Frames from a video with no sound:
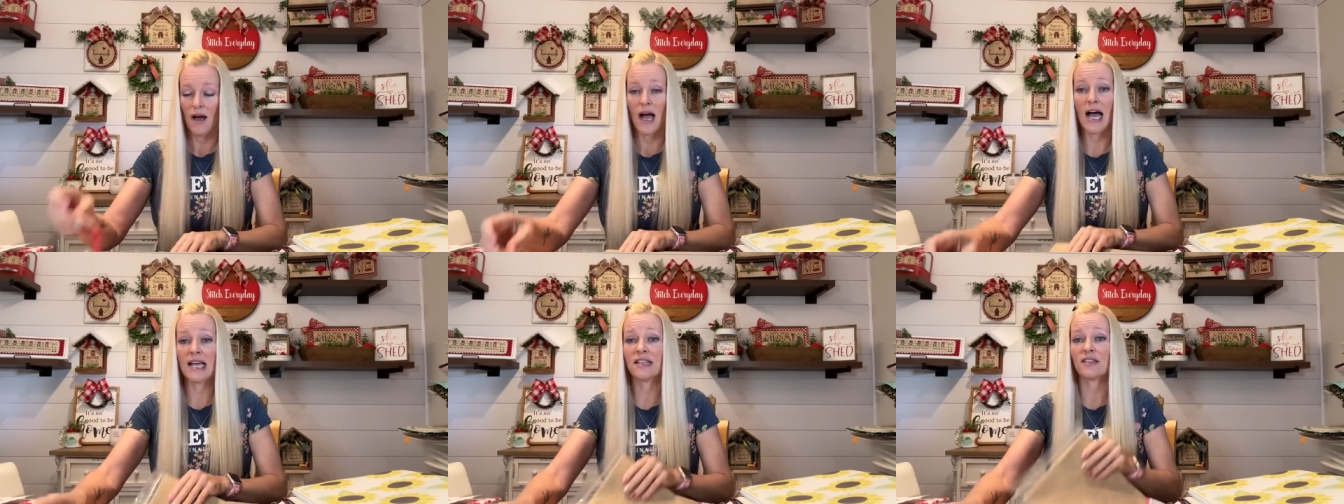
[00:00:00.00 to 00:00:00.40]

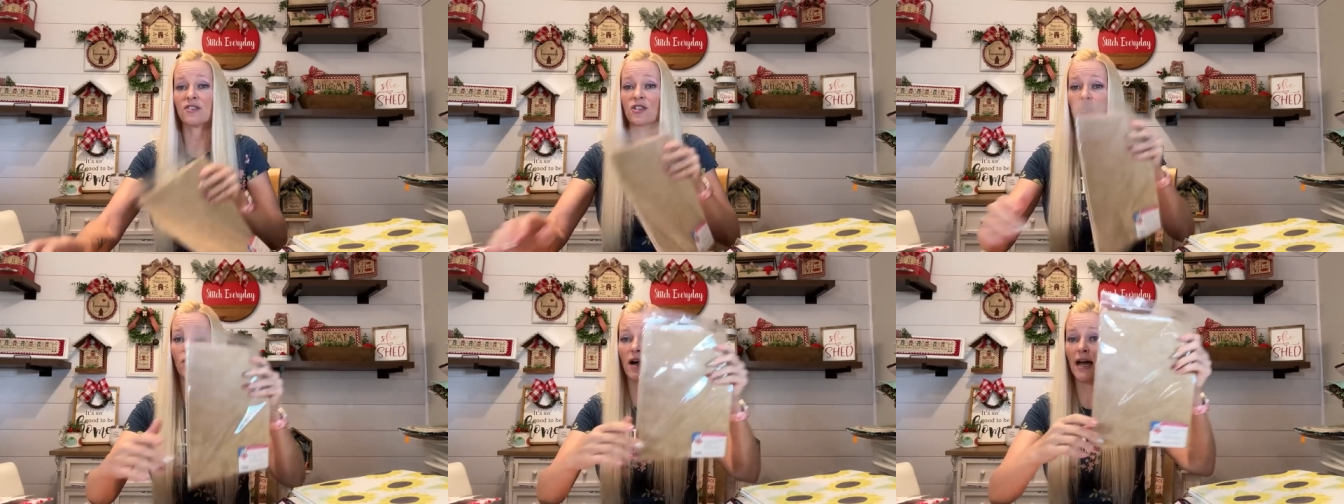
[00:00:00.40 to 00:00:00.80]
I
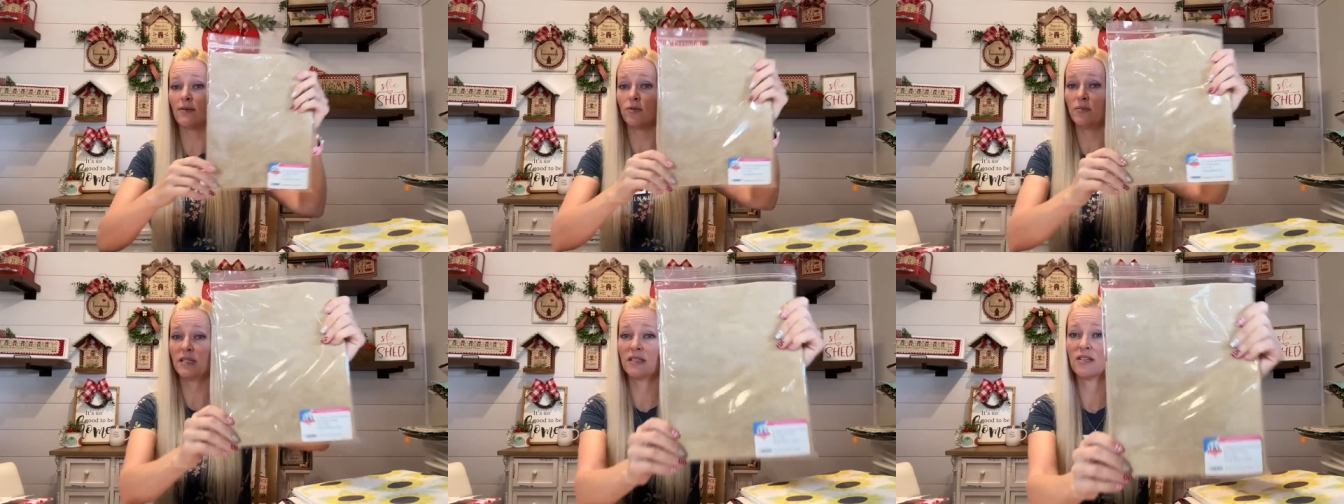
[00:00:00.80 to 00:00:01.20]
so I
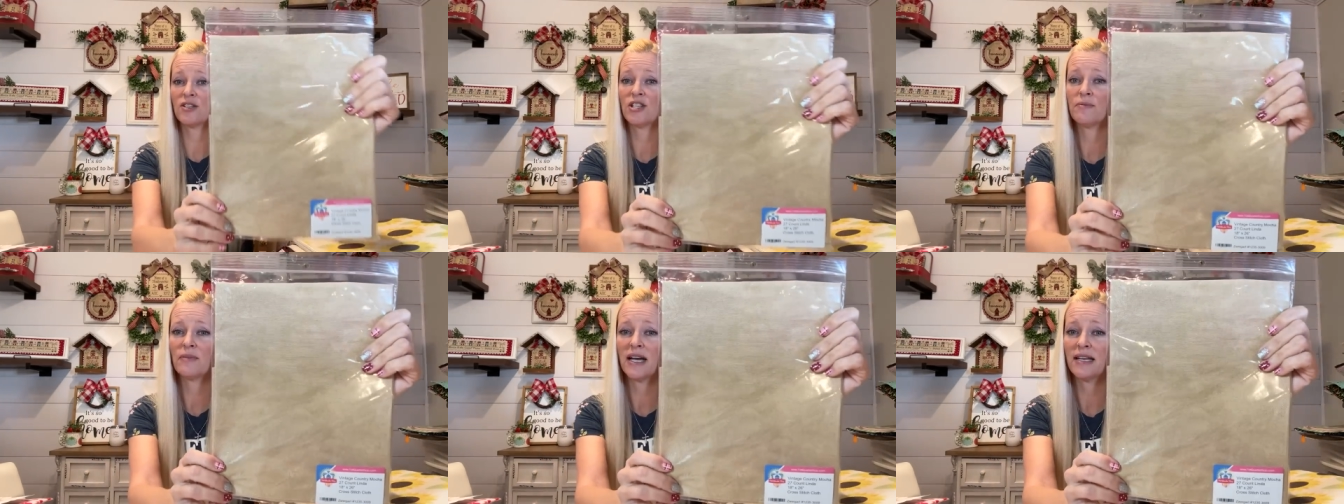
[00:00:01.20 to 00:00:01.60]
will be
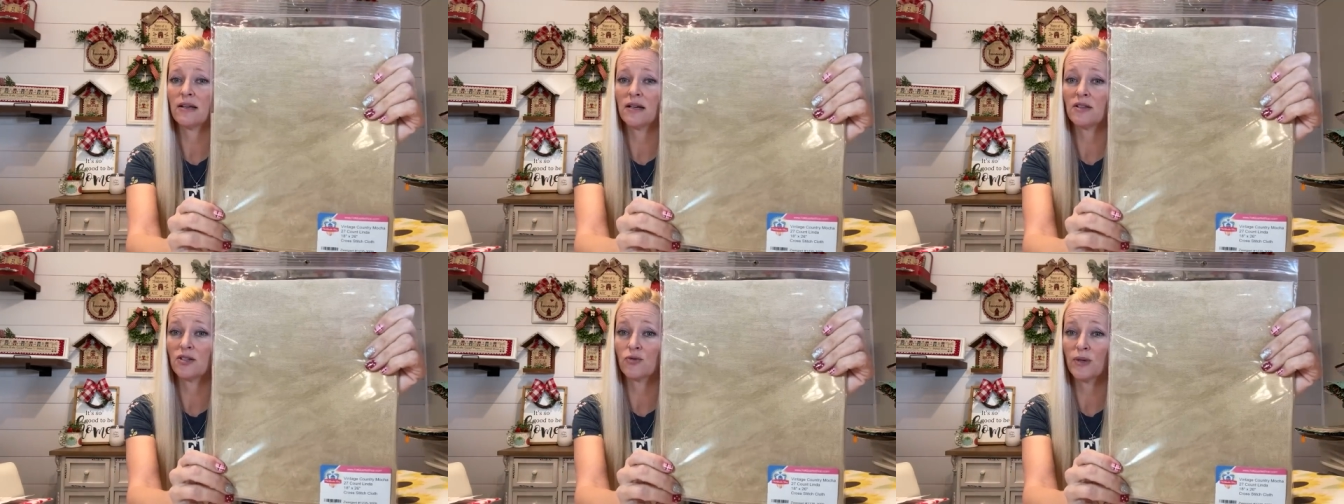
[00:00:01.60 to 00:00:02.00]
stitching mine
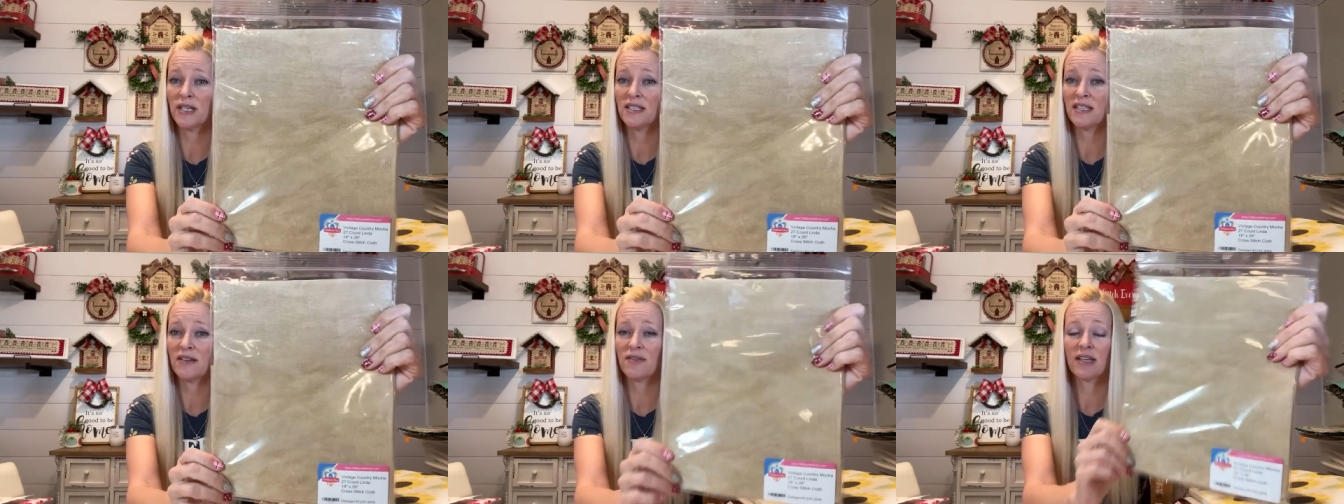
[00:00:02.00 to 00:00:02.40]
on the
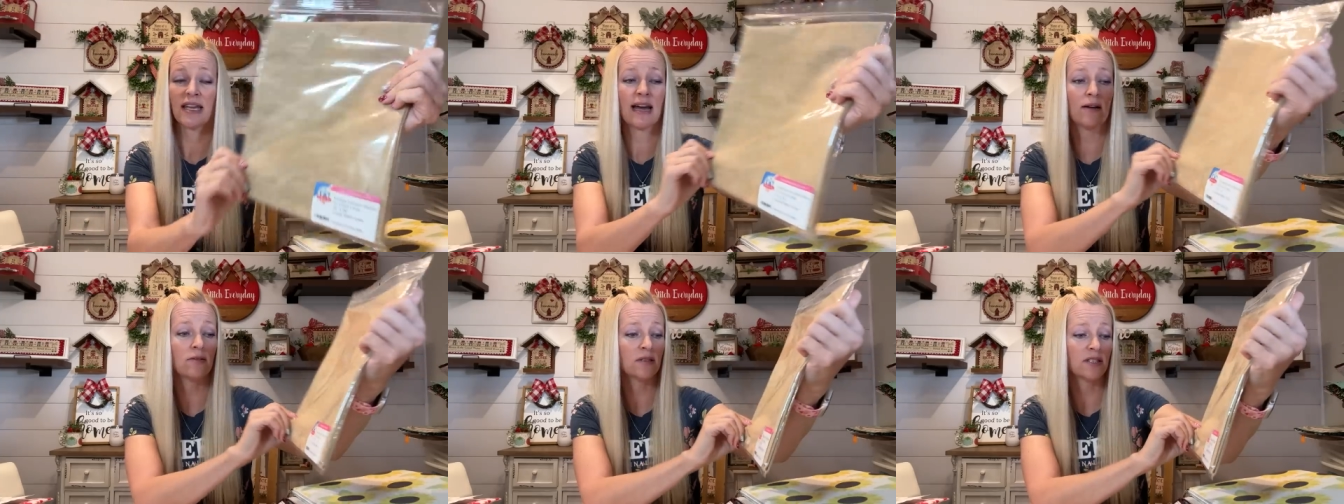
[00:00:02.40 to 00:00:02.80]
27
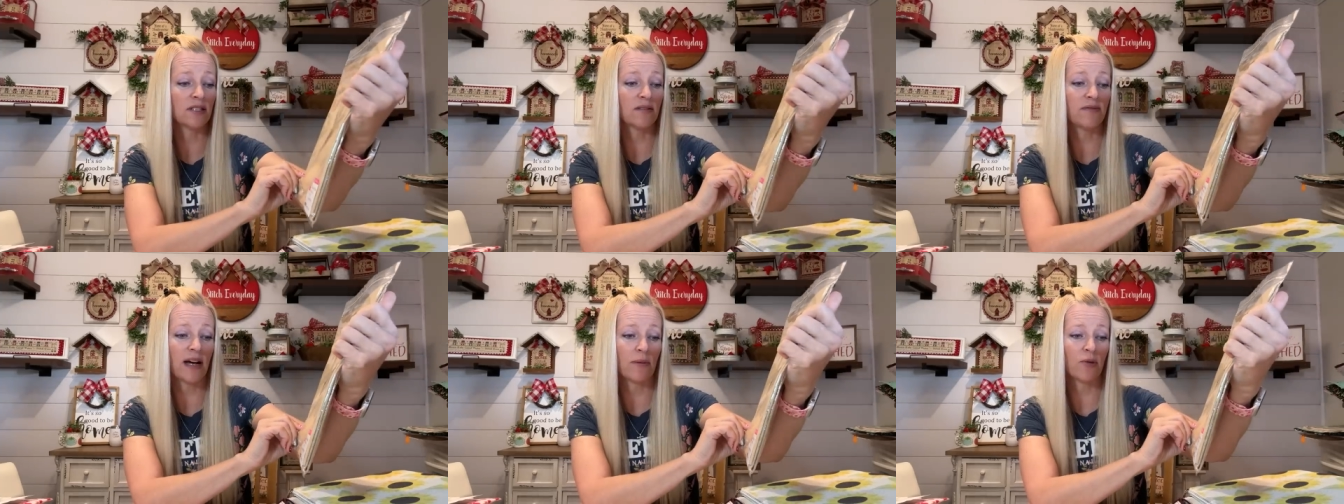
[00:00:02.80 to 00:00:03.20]
count Linda
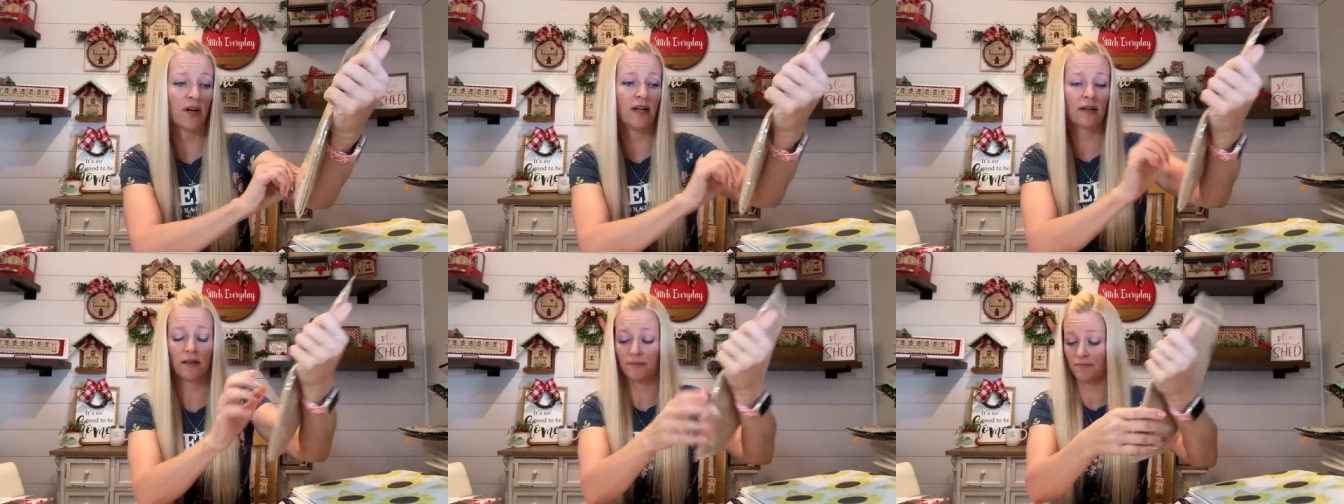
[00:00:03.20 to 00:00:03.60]

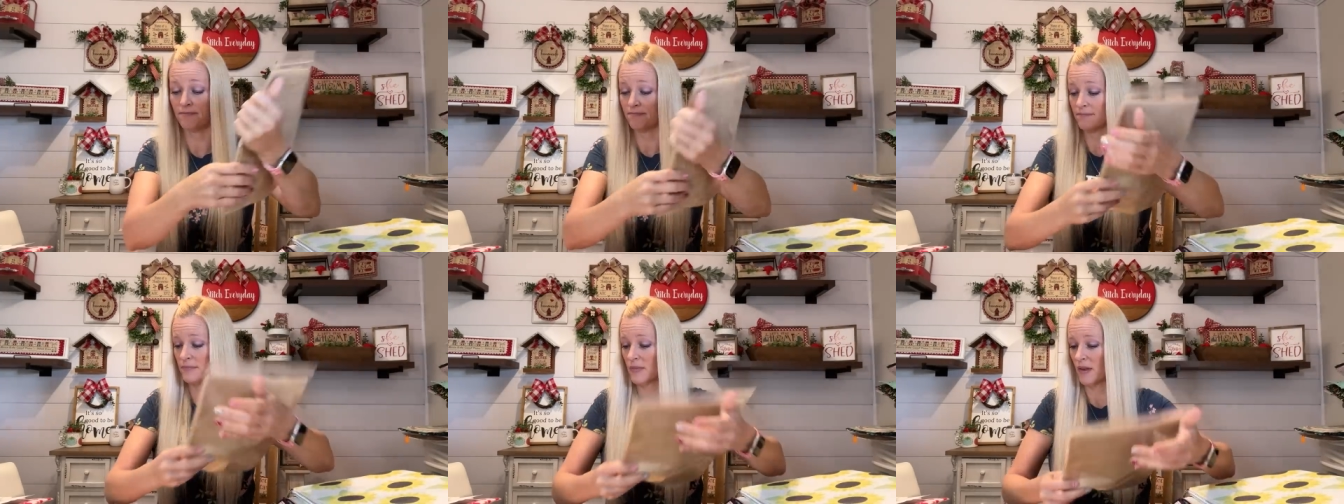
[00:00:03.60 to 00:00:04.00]
fabric.
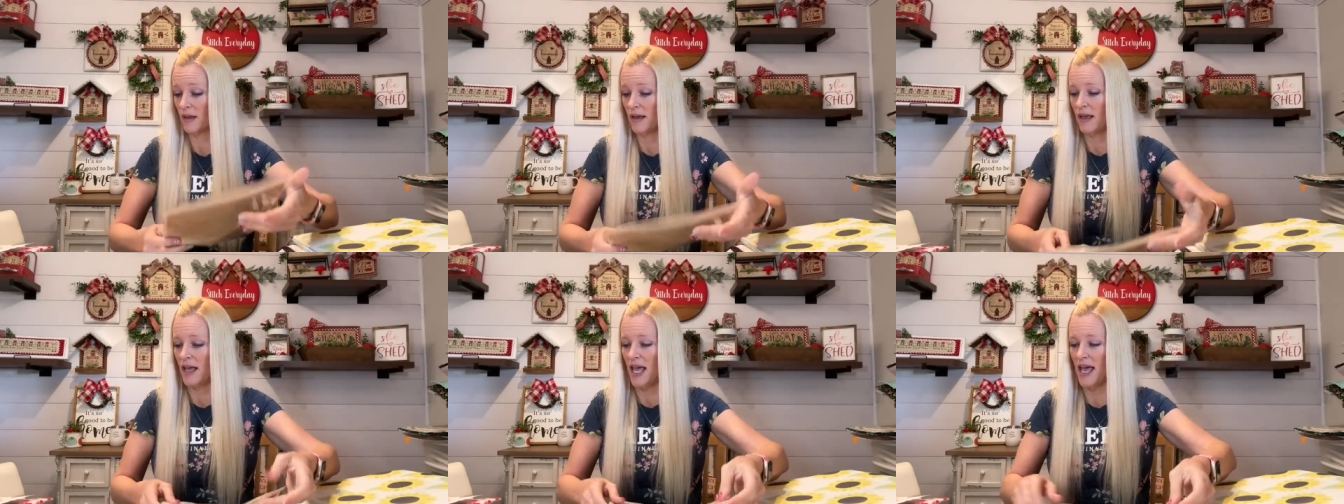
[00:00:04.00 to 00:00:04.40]

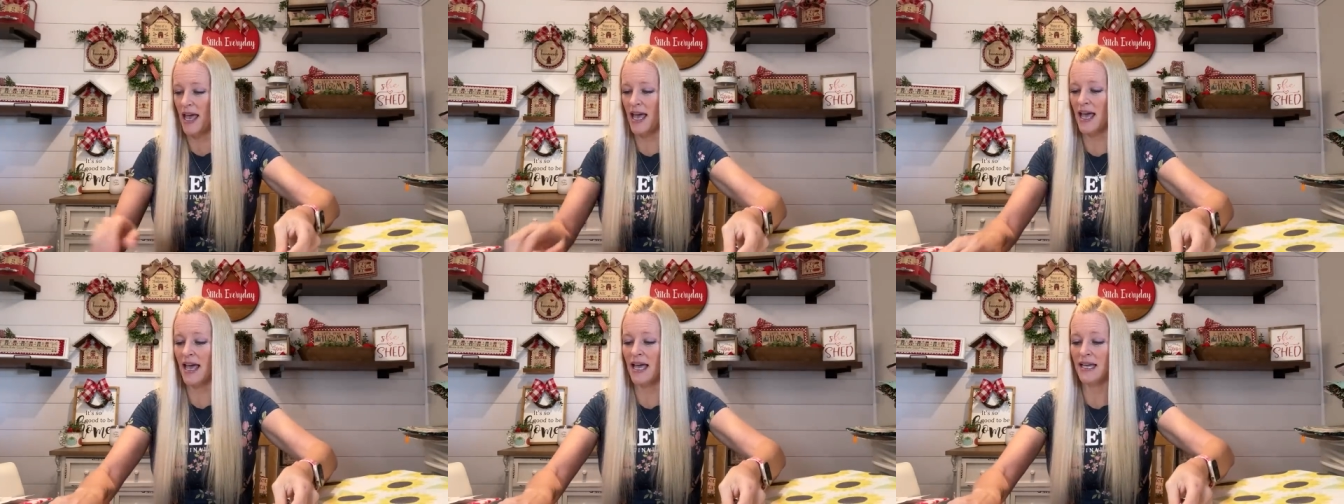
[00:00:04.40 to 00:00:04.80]

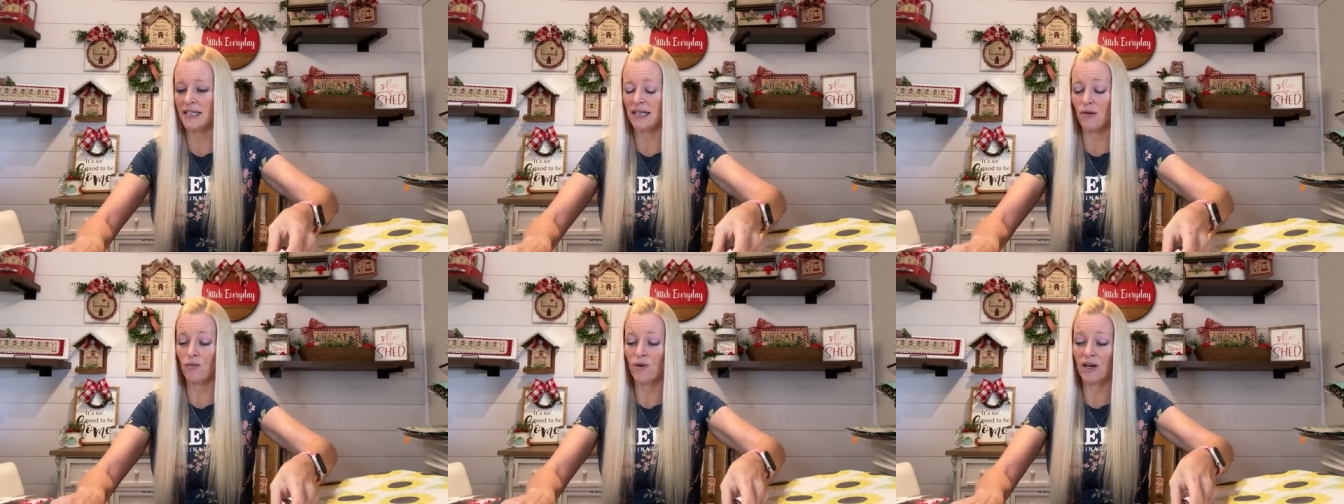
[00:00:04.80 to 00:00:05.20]

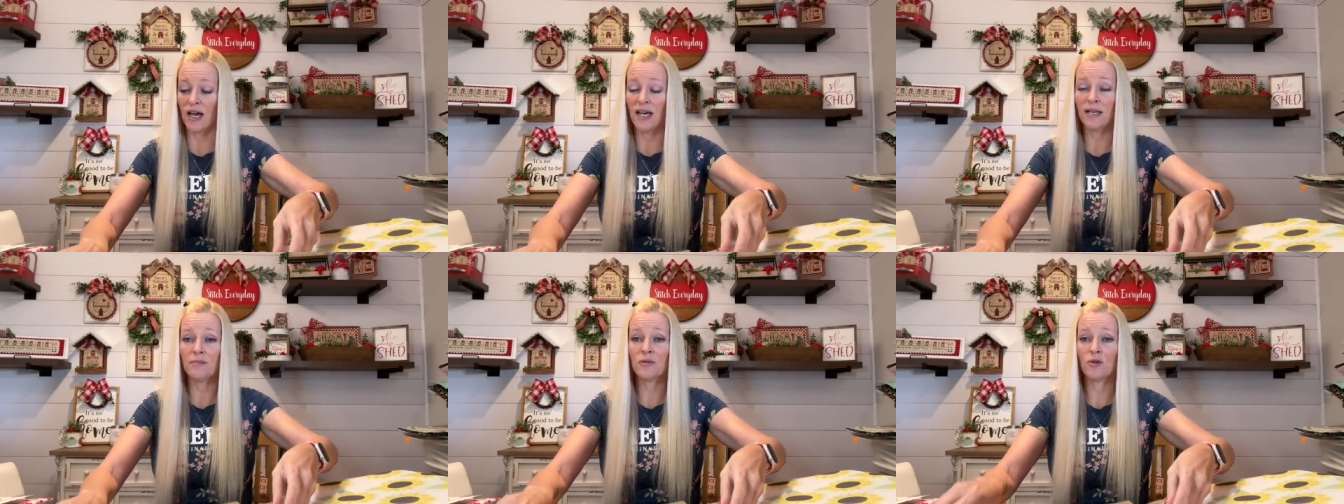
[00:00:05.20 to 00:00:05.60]
And what
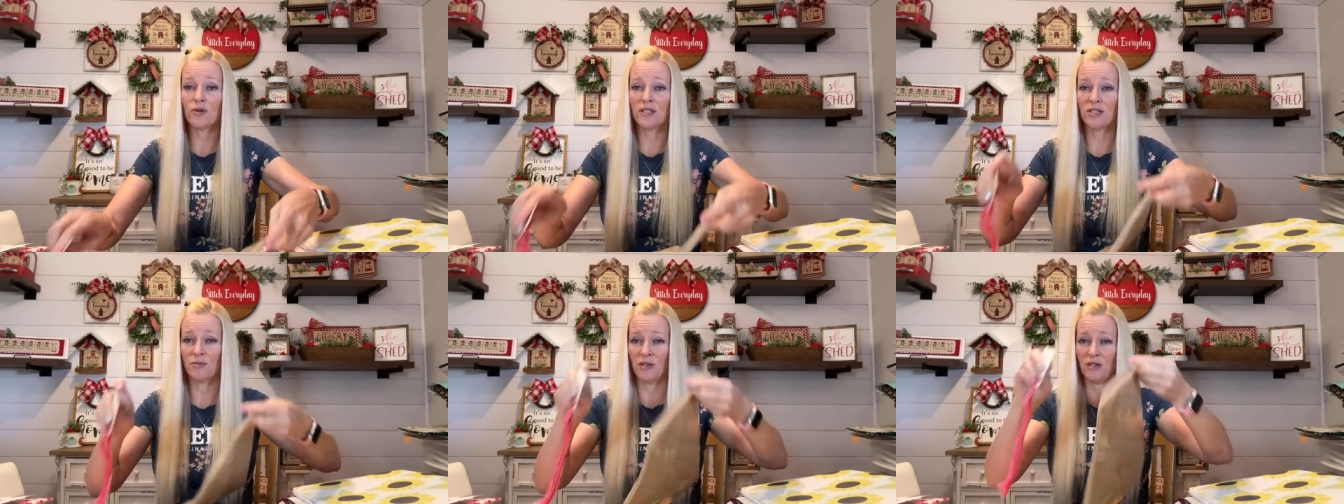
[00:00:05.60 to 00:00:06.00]
I'm going to be